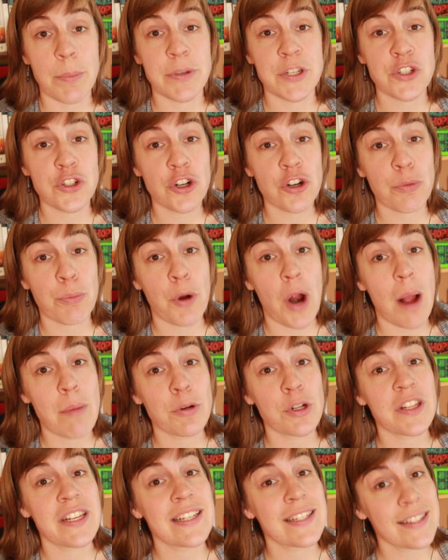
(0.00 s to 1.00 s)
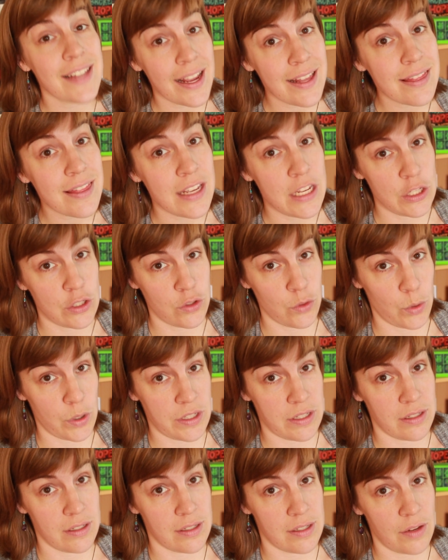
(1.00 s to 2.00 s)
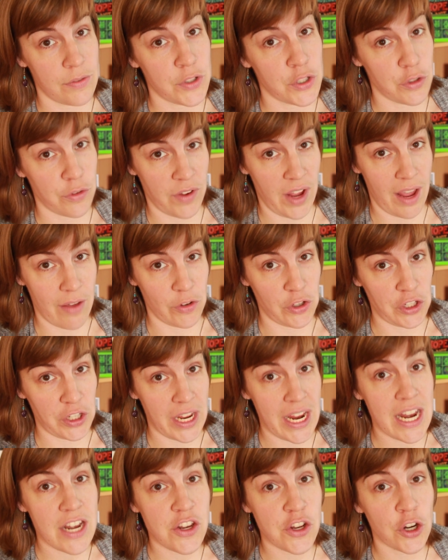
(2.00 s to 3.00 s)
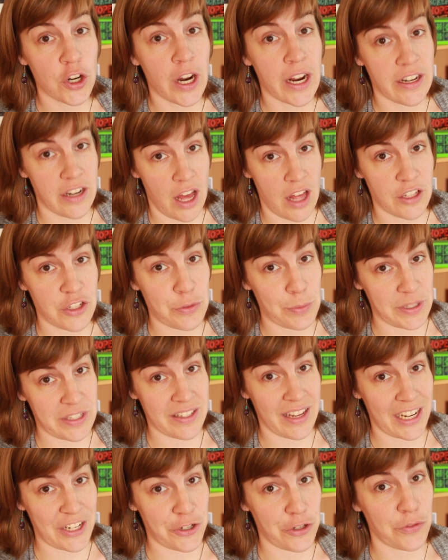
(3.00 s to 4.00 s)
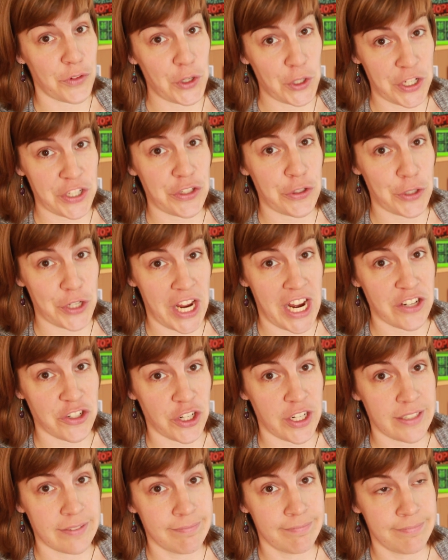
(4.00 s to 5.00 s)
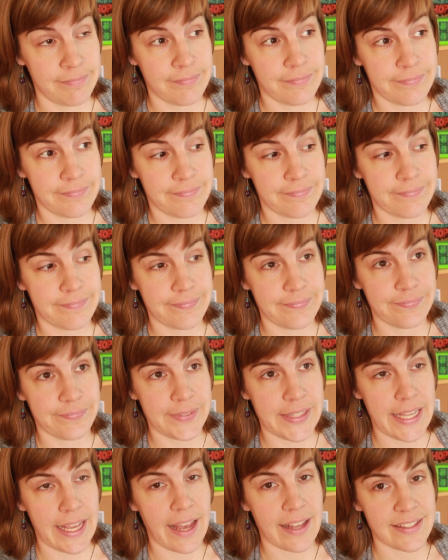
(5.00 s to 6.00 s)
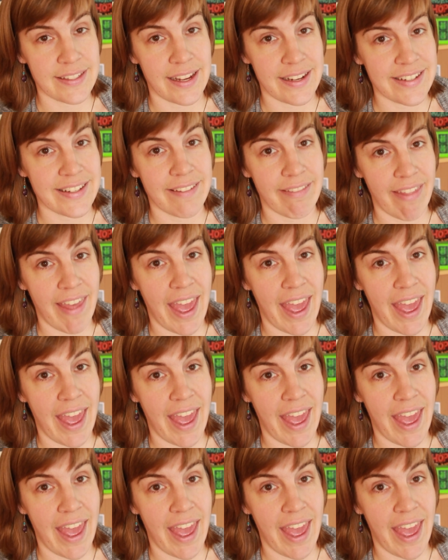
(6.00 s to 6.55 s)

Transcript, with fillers: But be sure to properly cite these sources of survival in your acknowledgement section of your dissertation yes, I did